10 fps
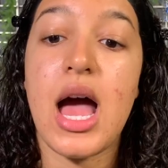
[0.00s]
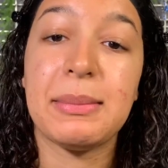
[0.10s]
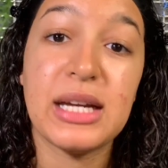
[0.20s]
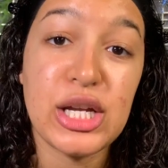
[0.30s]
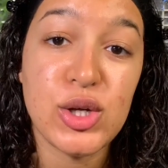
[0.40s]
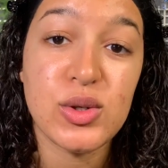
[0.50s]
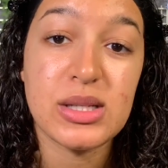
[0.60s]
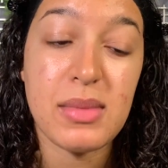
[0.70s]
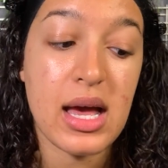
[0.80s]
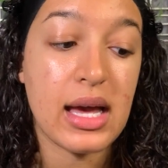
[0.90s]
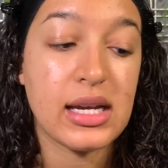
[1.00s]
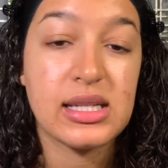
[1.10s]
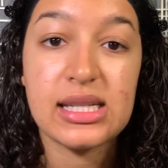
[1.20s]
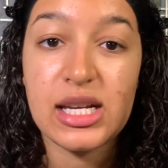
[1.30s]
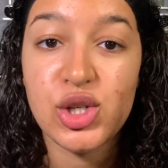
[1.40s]
I'm gonna use my
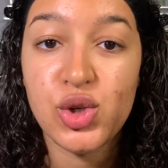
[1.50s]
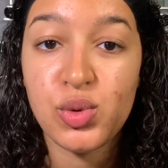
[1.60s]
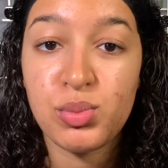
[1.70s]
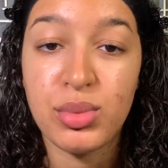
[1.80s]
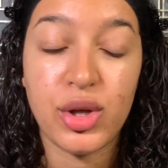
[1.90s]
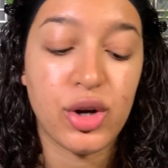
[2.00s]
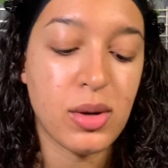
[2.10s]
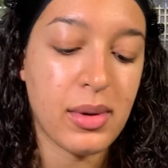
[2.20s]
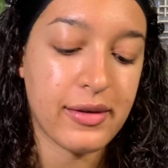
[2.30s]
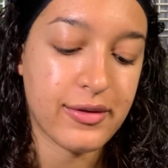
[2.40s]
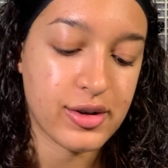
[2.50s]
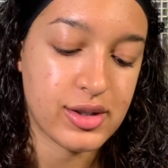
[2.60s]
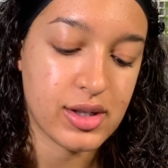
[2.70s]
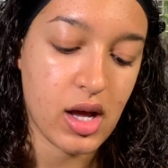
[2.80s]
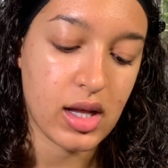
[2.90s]
Skin Tune Blur by
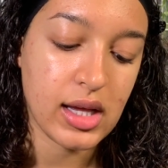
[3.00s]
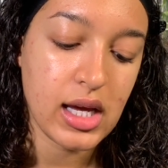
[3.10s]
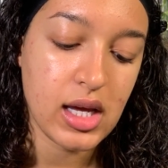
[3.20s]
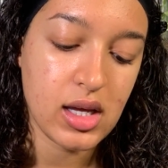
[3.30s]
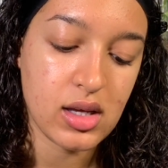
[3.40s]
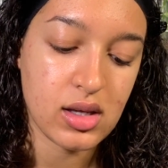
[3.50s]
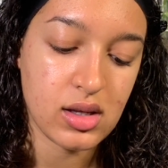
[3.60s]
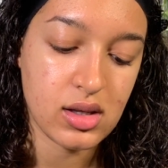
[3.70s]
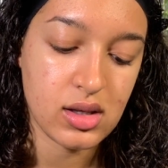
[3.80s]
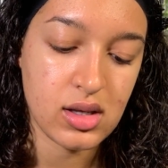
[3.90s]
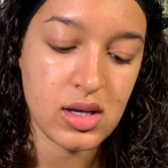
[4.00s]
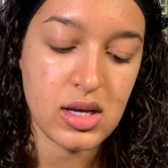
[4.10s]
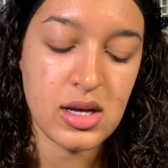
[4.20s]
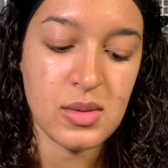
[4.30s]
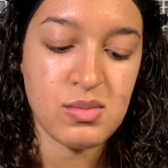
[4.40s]
Versali
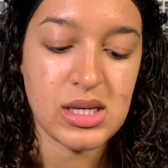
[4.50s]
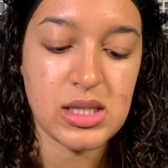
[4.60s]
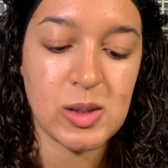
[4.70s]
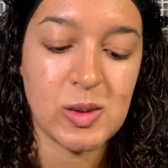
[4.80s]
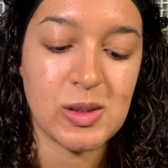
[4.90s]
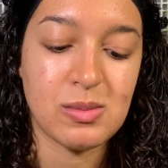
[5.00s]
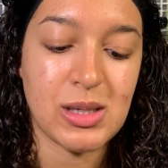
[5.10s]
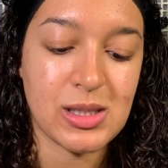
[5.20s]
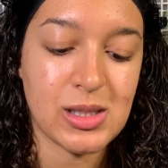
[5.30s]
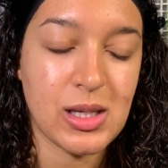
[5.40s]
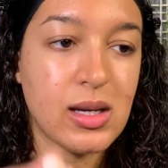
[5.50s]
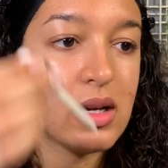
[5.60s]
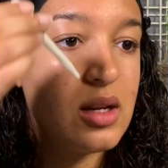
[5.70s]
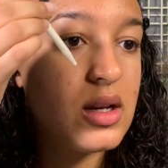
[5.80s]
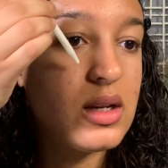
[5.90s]
because my
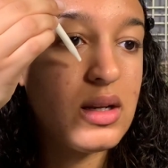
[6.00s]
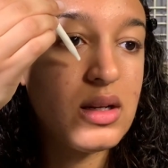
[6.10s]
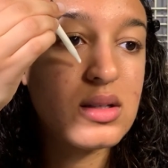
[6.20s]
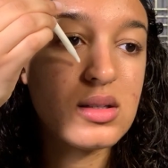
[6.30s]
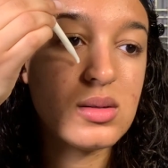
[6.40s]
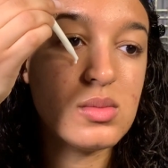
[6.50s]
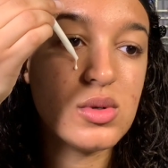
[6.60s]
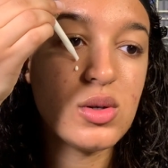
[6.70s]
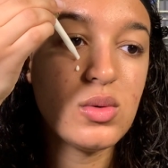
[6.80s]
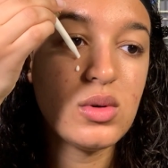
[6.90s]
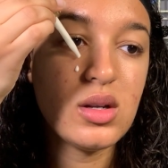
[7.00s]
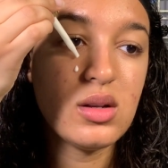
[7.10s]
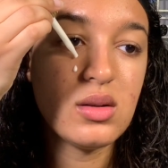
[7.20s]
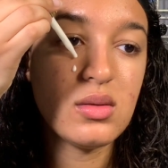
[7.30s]
skin needs some tuning.